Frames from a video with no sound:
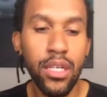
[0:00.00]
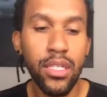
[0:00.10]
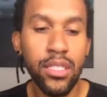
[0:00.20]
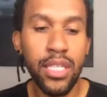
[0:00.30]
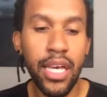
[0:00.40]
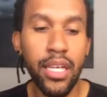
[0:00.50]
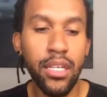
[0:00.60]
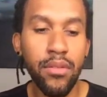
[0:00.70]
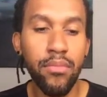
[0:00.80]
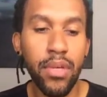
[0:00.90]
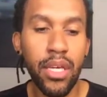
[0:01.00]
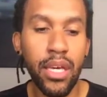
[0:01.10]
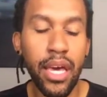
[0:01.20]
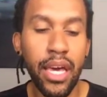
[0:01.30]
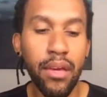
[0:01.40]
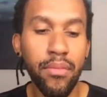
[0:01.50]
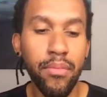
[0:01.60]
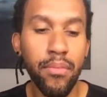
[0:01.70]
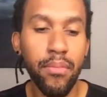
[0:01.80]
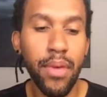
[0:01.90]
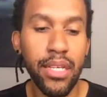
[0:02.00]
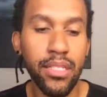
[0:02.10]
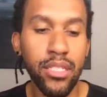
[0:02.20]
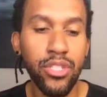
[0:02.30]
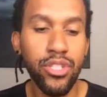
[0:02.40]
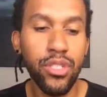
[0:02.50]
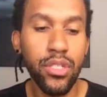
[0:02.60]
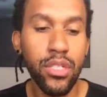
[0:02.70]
Send me a message.